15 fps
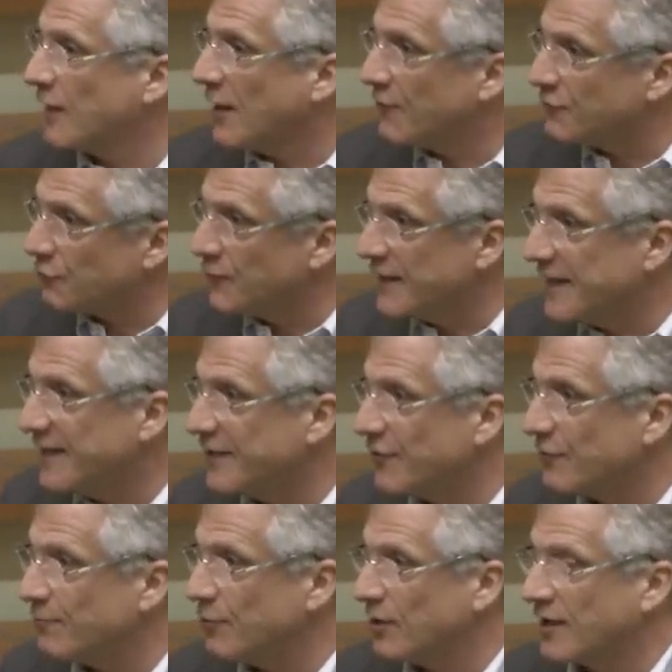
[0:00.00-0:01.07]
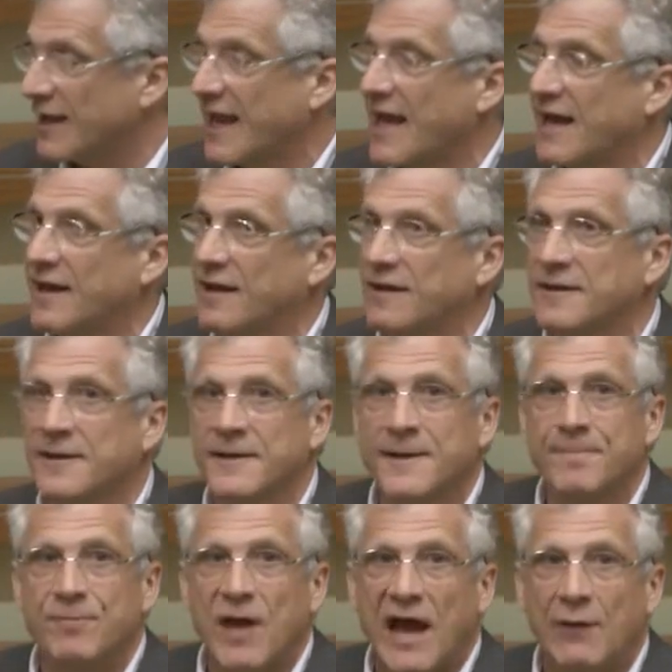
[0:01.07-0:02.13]
When I was reading your book, Anna,
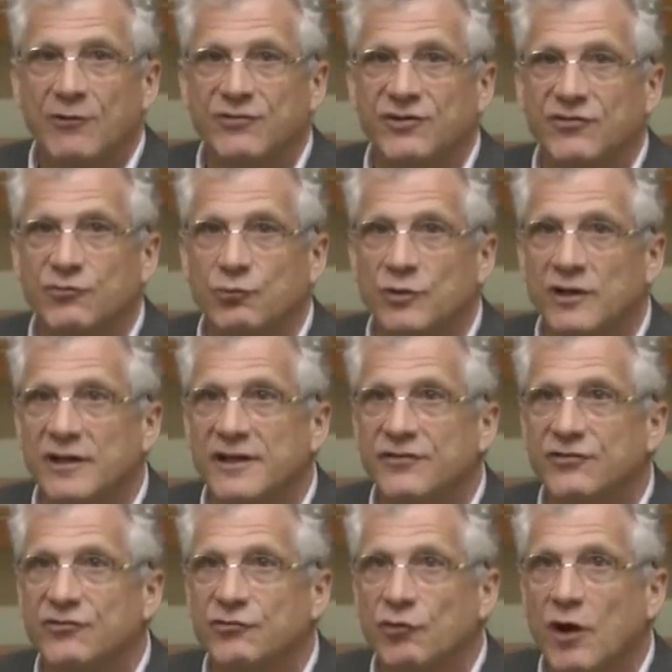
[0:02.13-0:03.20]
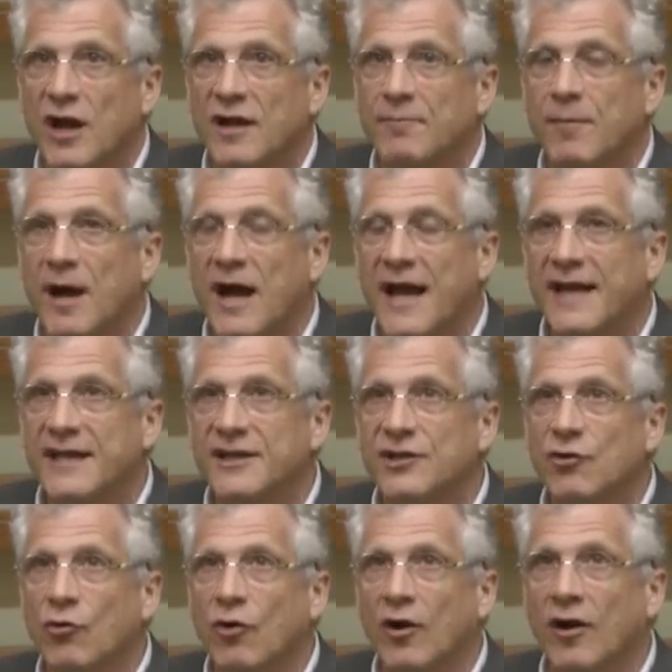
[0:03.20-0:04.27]
I was just really struck by
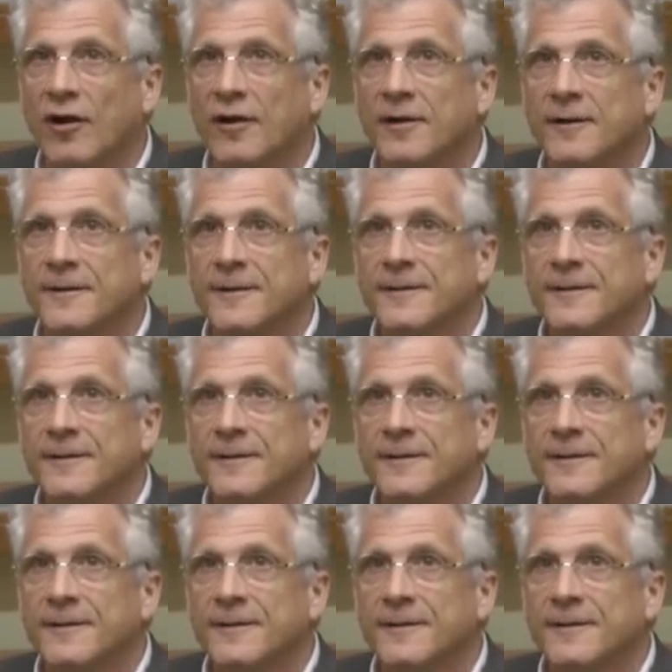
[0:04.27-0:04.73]
your,